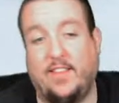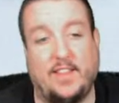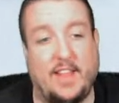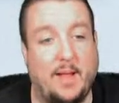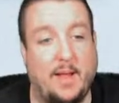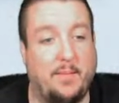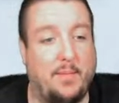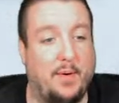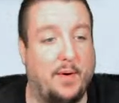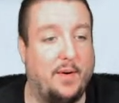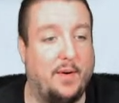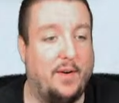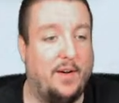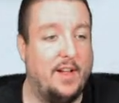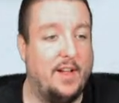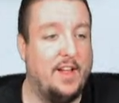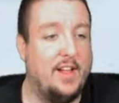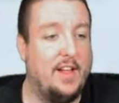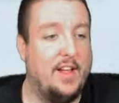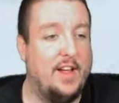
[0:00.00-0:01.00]
Deadpool.
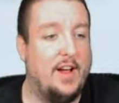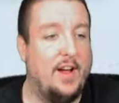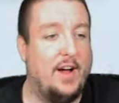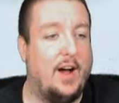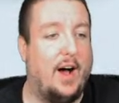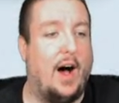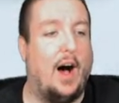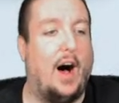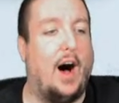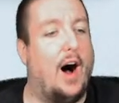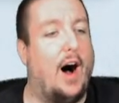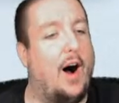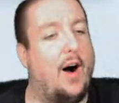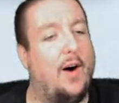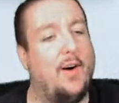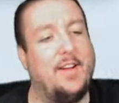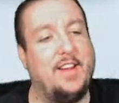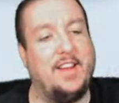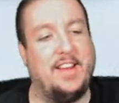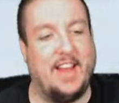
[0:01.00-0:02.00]

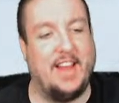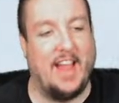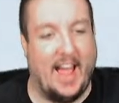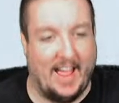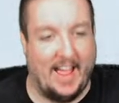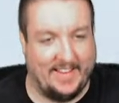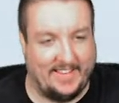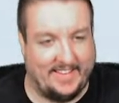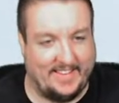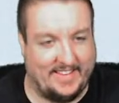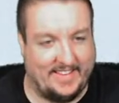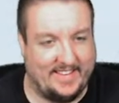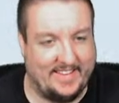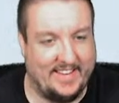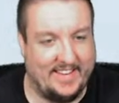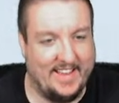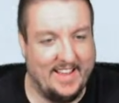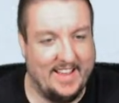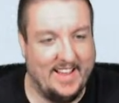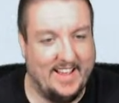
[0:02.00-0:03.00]
Oh, yes.
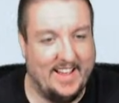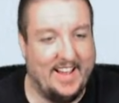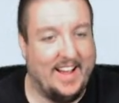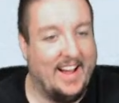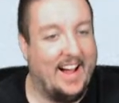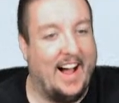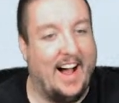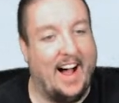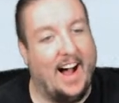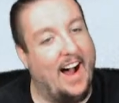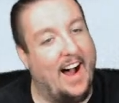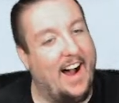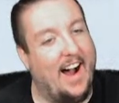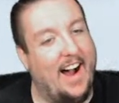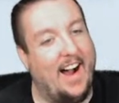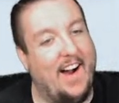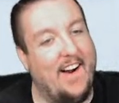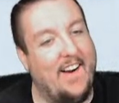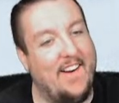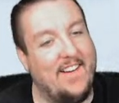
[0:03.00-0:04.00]

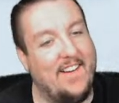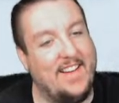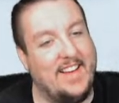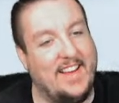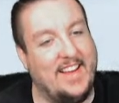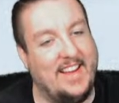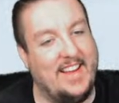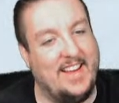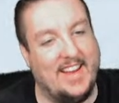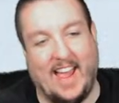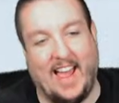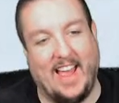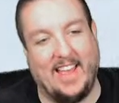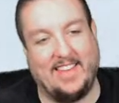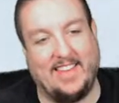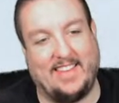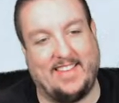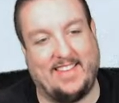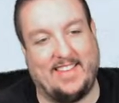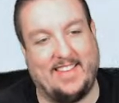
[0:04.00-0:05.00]
Oh,
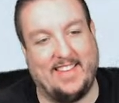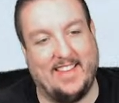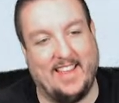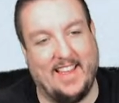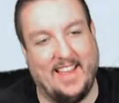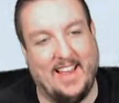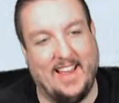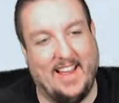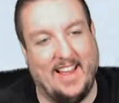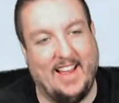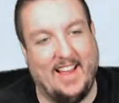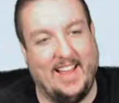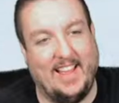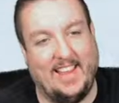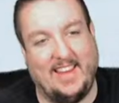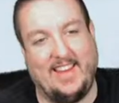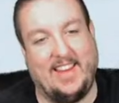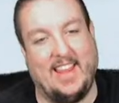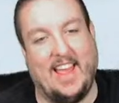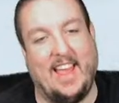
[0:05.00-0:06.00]
yes.
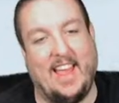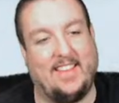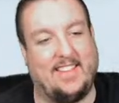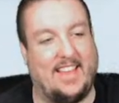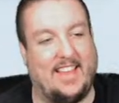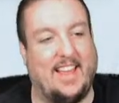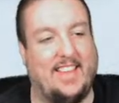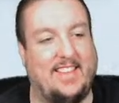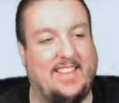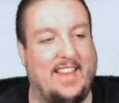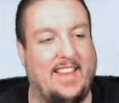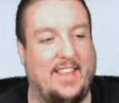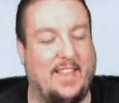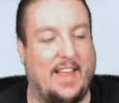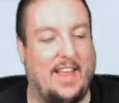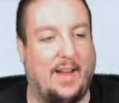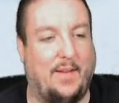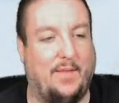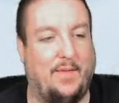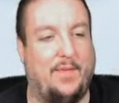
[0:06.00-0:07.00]
Yes, I see
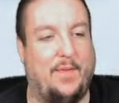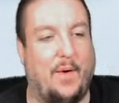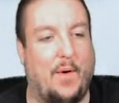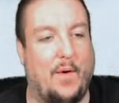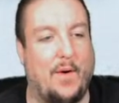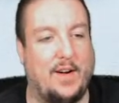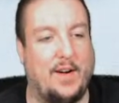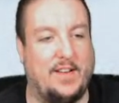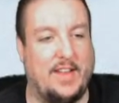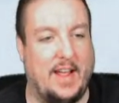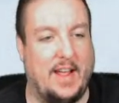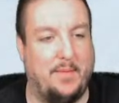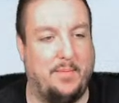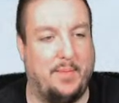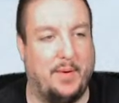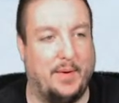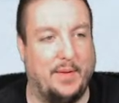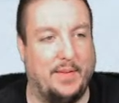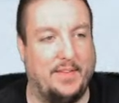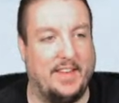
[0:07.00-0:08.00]
like four
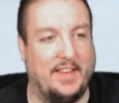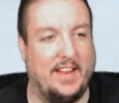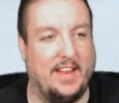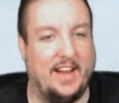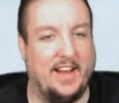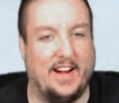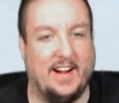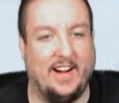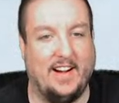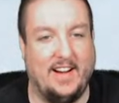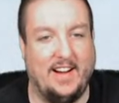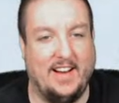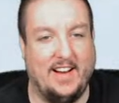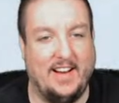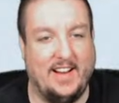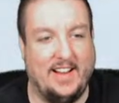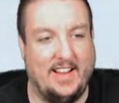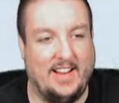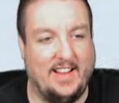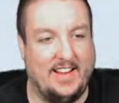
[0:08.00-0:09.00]
Deadpools in here.
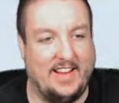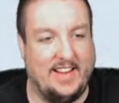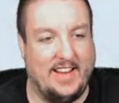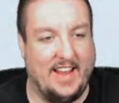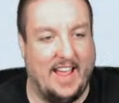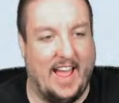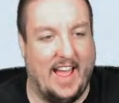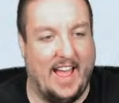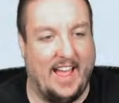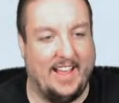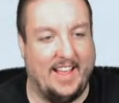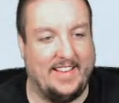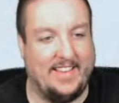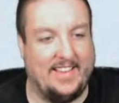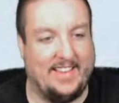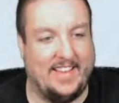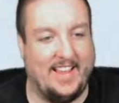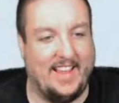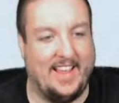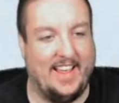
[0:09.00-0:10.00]

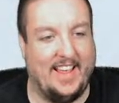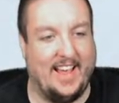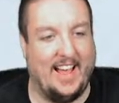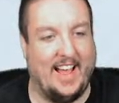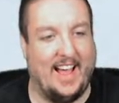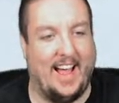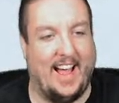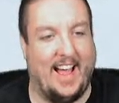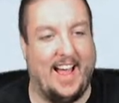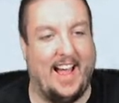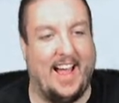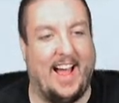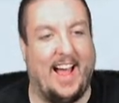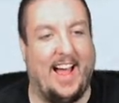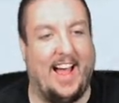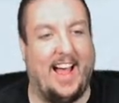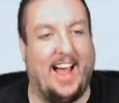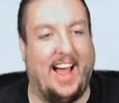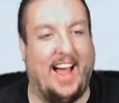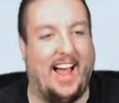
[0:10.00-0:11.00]
Yes.
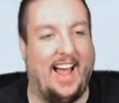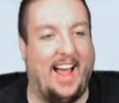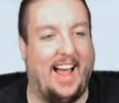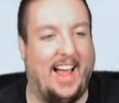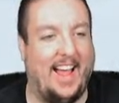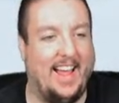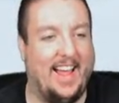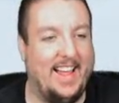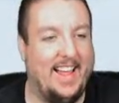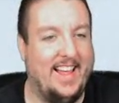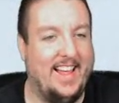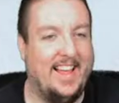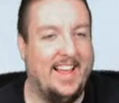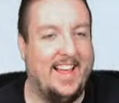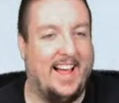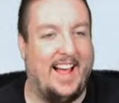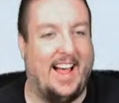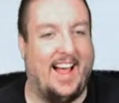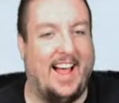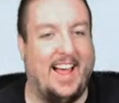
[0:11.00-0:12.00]

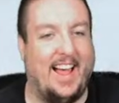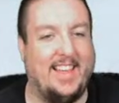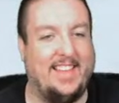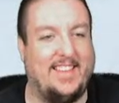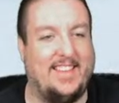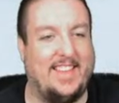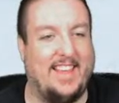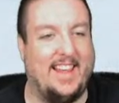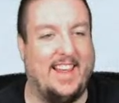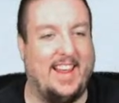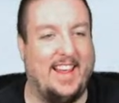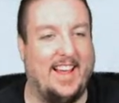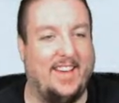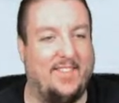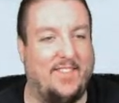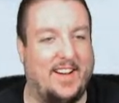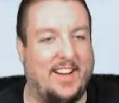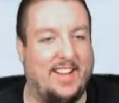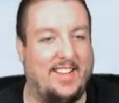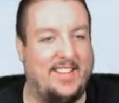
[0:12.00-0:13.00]
I see a
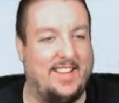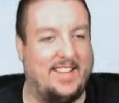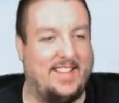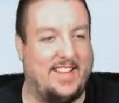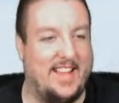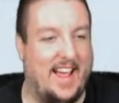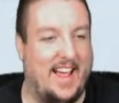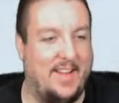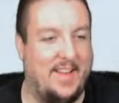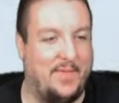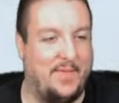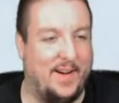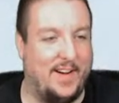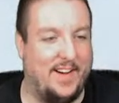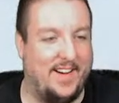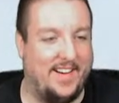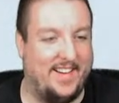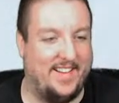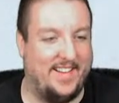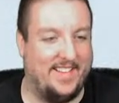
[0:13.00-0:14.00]
bunch of
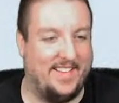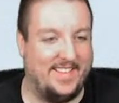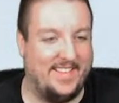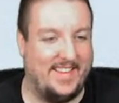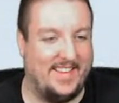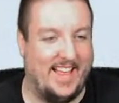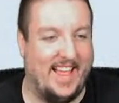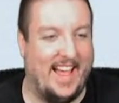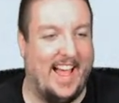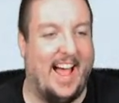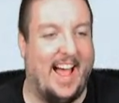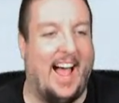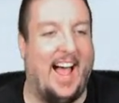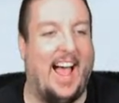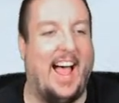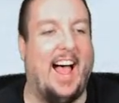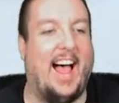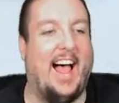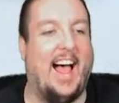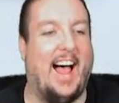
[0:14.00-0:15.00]
Deadpools.
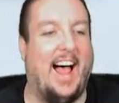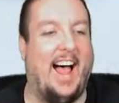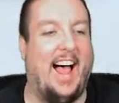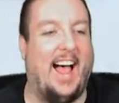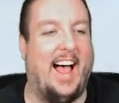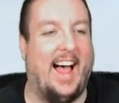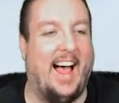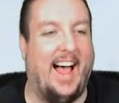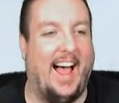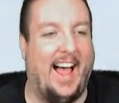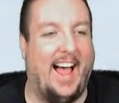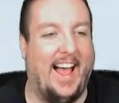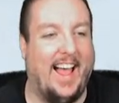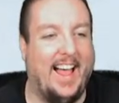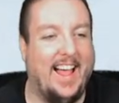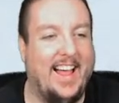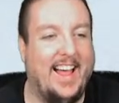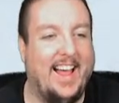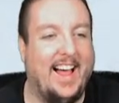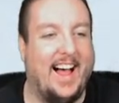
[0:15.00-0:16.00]
I
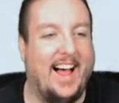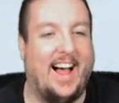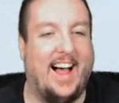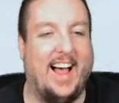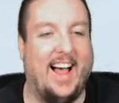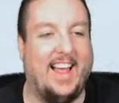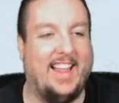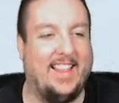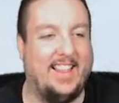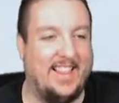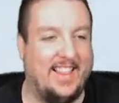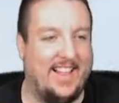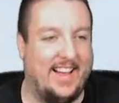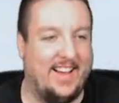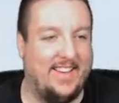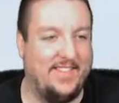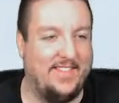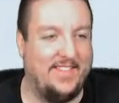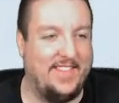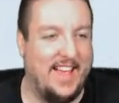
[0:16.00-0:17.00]

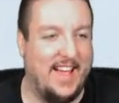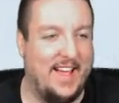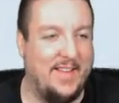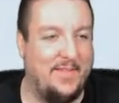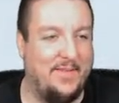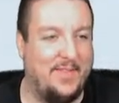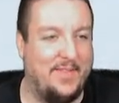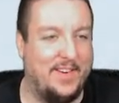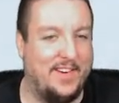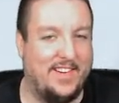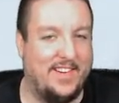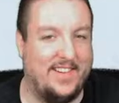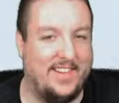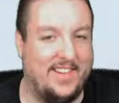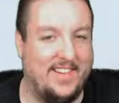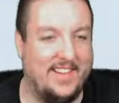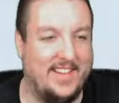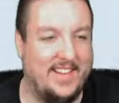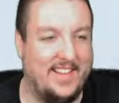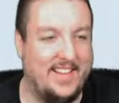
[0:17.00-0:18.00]
love Deadpool.
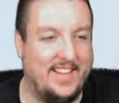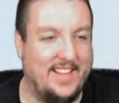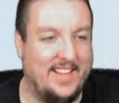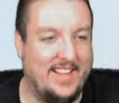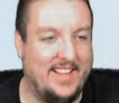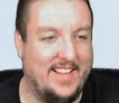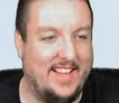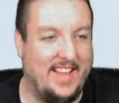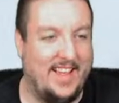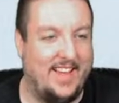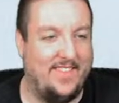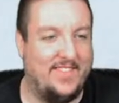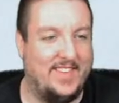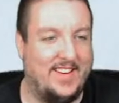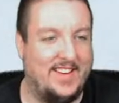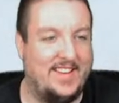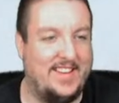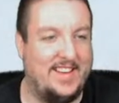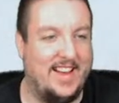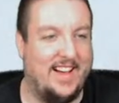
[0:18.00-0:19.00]
And
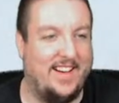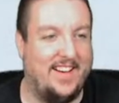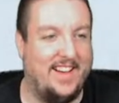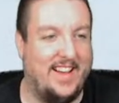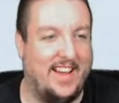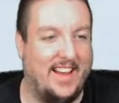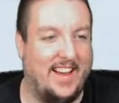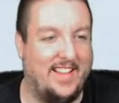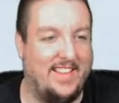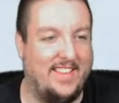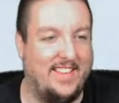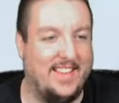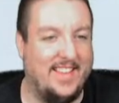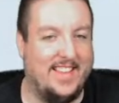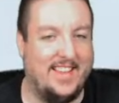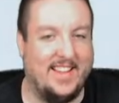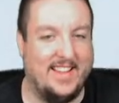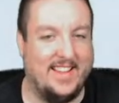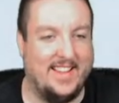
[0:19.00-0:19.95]
Michelle hates it.